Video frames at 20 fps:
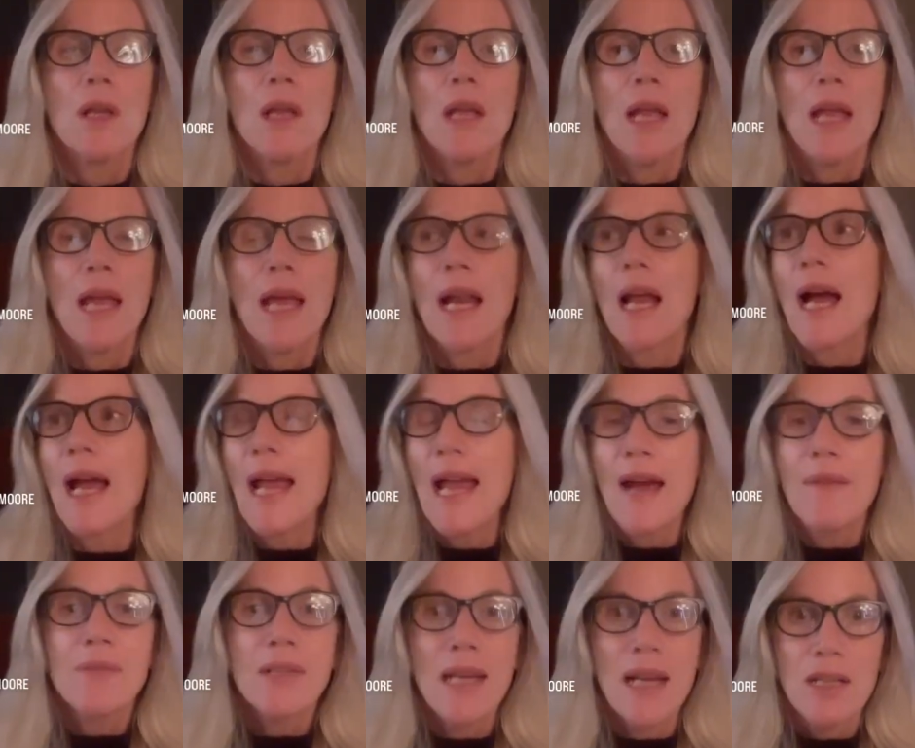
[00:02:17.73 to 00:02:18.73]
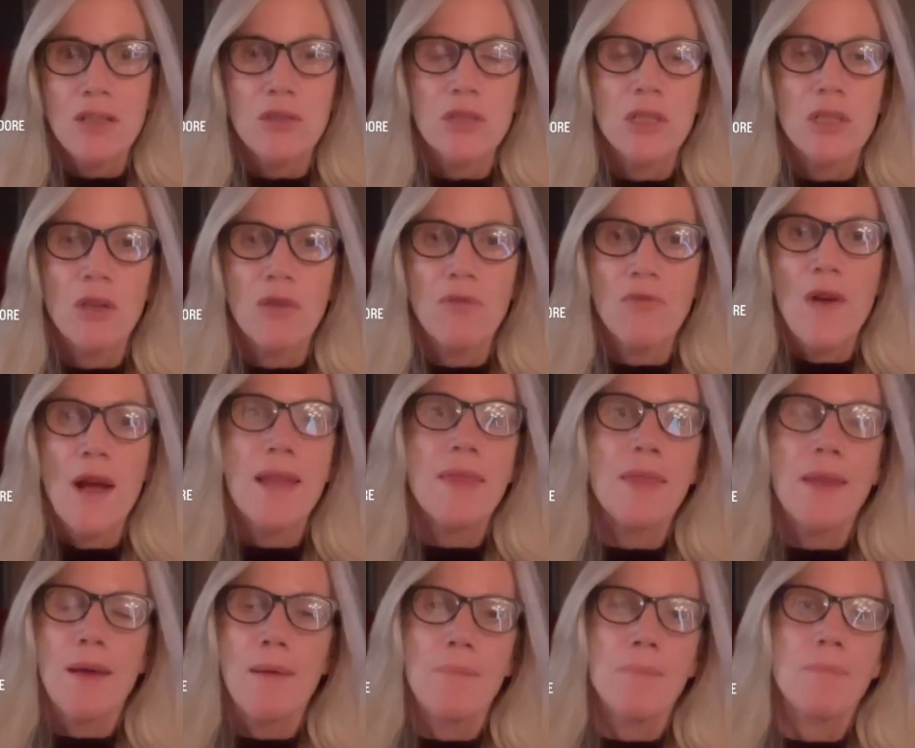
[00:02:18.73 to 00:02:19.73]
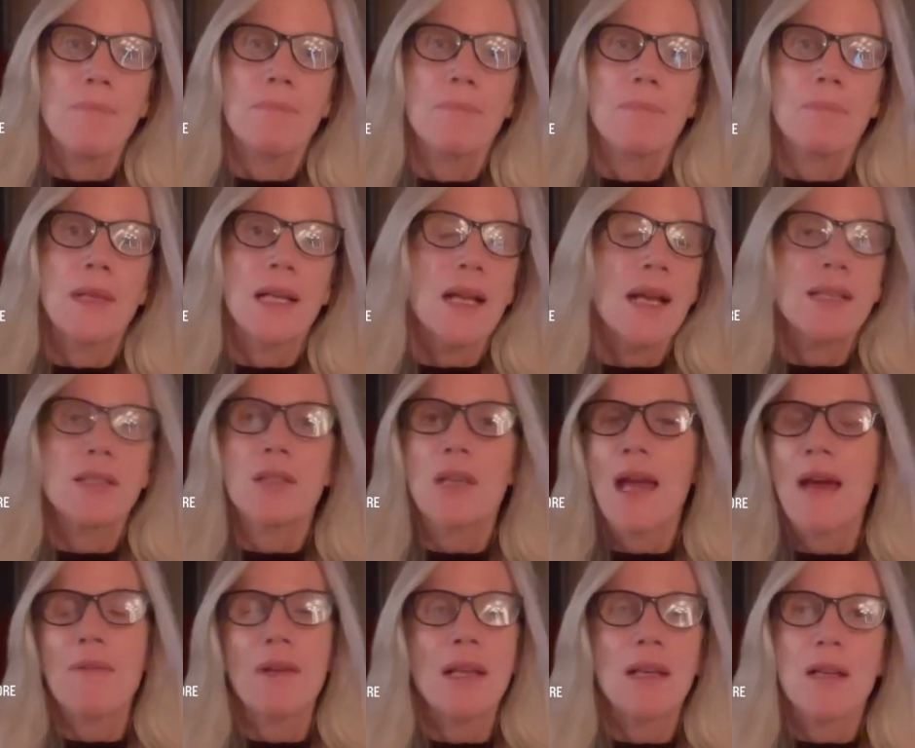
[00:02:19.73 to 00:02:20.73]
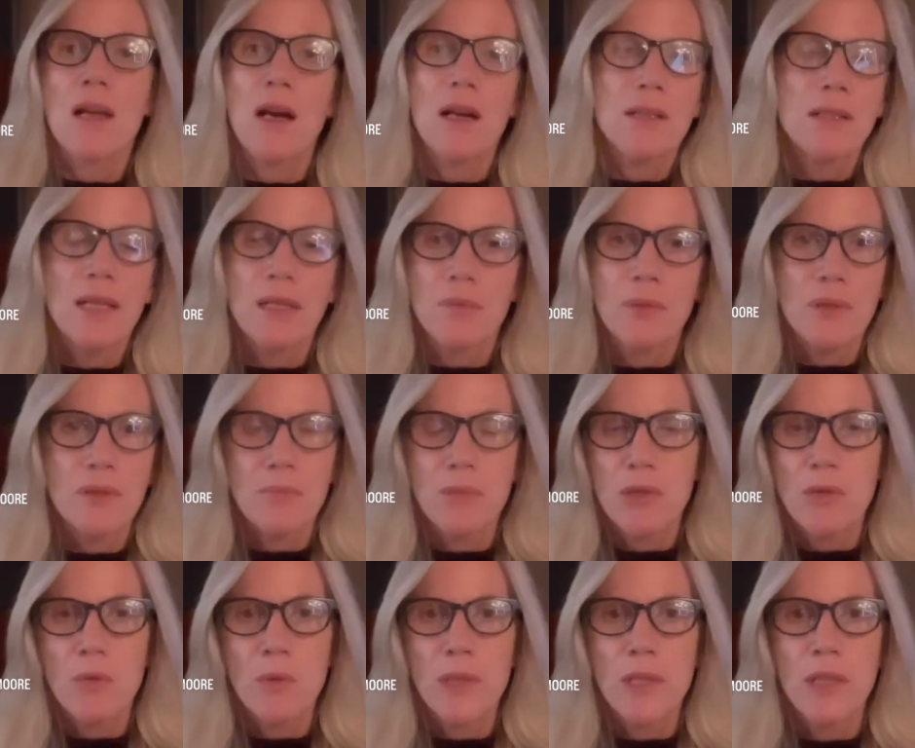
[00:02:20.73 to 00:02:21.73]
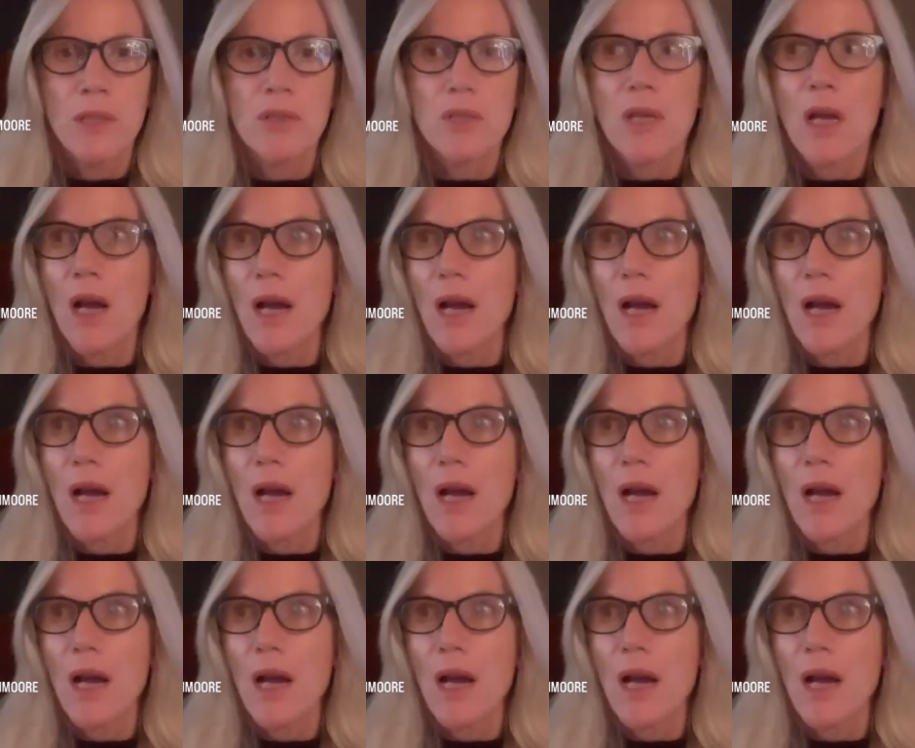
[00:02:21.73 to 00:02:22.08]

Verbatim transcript: And I have to actually go find them. Like I haven't had contact with them in 20 years.